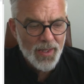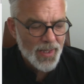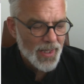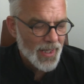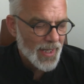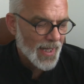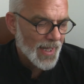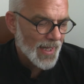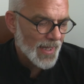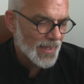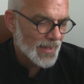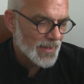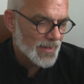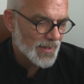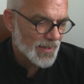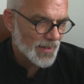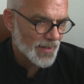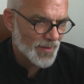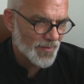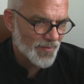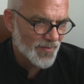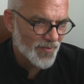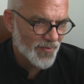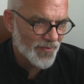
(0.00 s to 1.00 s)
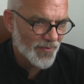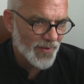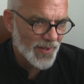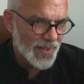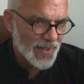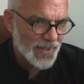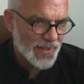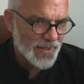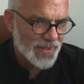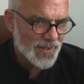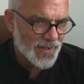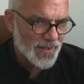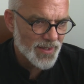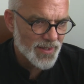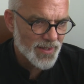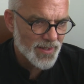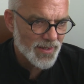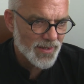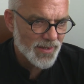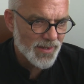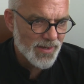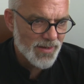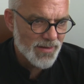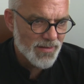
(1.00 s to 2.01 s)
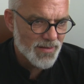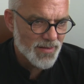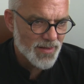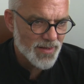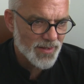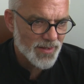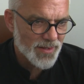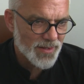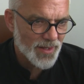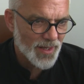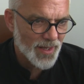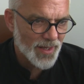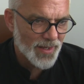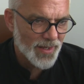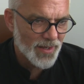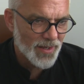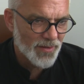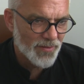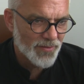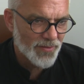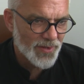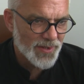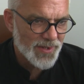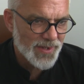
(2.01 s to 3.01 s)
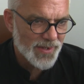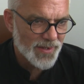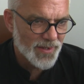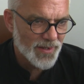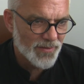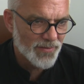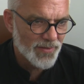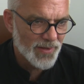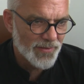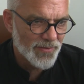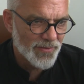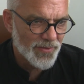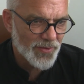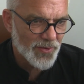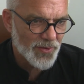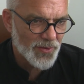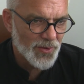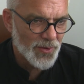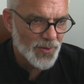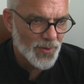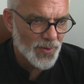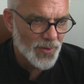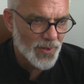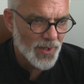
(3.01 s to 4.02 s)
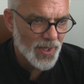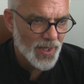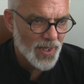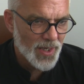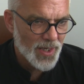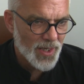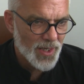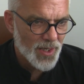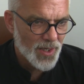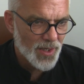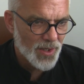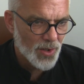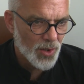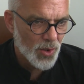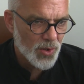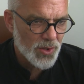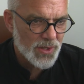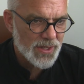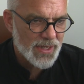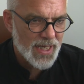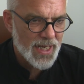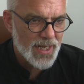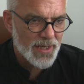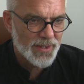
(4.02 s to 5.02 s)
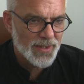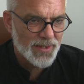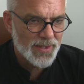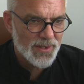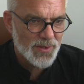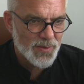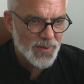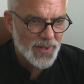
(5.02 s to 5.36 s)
And I'm fairly certain that any of us that have lived through lockdown in